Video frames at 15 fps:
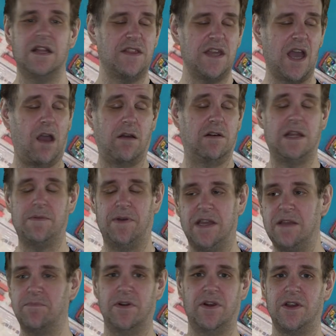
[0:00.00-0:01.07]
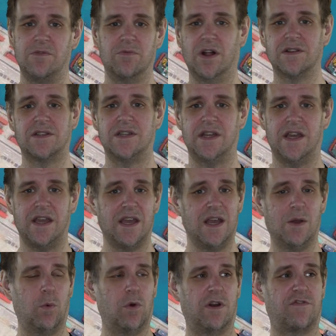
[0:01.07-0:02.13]
The only people who wanted it
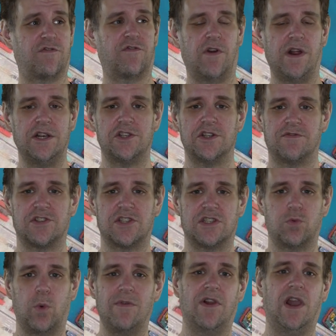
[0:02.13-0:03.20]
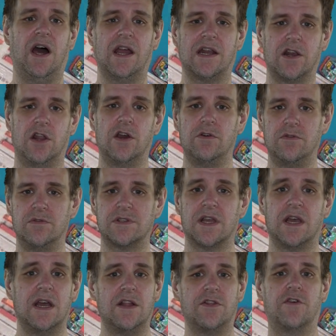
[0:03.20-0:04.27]
were a fringe of swivel eyed loons,
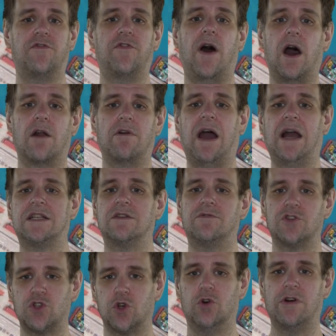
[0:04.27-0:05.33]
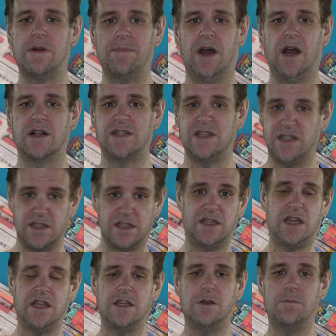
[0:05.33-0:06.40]
the far right of the Tory party and the
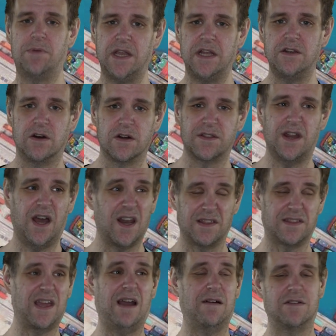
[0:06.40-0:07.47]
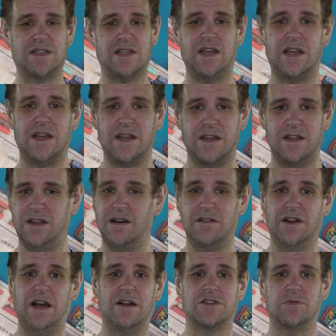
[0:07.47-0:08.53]
DUP in Northern Ireland. That was it. No
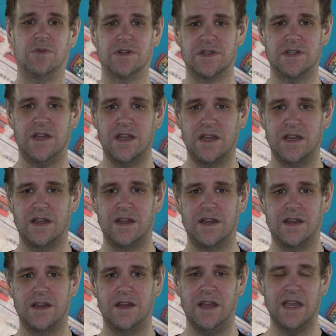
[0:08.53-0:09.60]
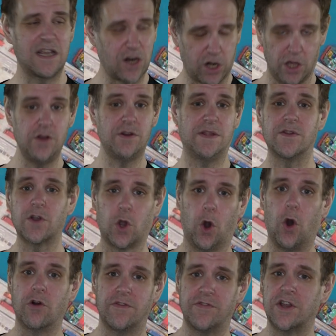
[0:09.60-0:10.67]
one else wanted it, including the
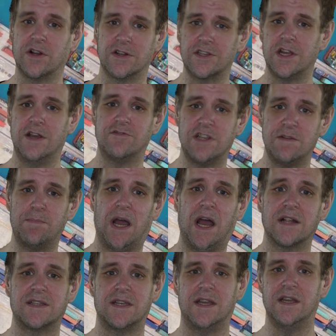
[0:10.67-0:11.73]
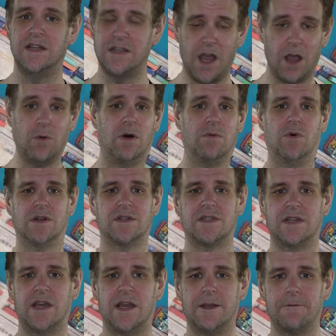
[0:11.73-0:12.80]
core of the Conservative Party. No one
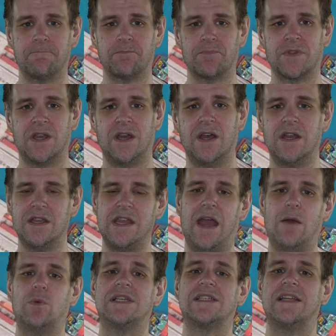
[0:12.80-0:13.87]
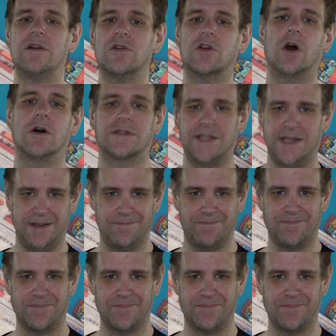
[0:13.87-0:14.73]
wanted it. Yet we still got it.